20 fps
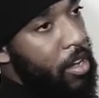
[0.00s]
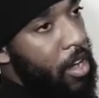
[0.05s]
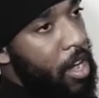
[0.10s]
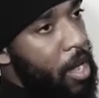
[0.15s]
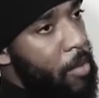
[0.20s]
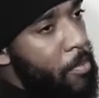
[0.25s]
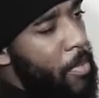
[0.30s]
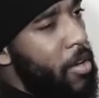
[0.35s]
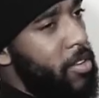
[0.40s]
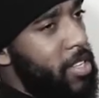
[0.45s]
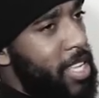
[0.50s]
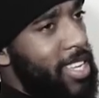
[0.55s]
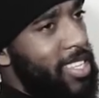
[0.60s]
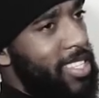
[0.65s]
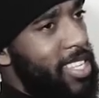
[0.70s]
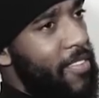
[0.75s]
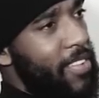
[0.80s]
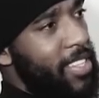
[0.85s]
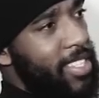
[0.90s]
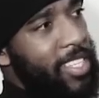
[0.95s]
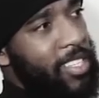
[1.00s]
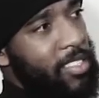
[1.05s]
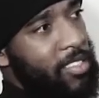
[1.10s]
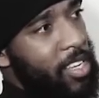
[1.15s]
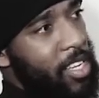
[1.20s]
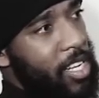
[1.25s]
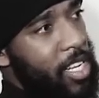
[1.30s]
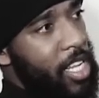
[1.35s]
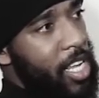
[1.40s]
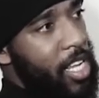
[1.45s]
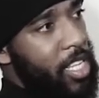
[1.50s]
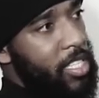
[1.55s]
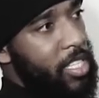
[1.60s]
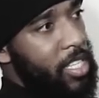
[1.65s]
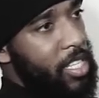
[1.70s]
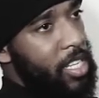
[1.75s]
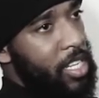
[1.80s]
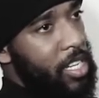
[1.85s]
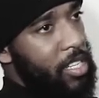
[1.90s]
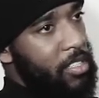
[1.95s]
I was like 17 turning
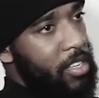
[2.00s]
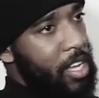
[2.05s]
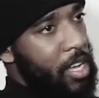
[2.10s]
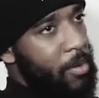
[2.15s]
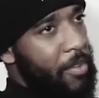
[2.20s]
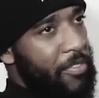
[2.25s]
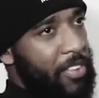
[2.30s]
18 at the time.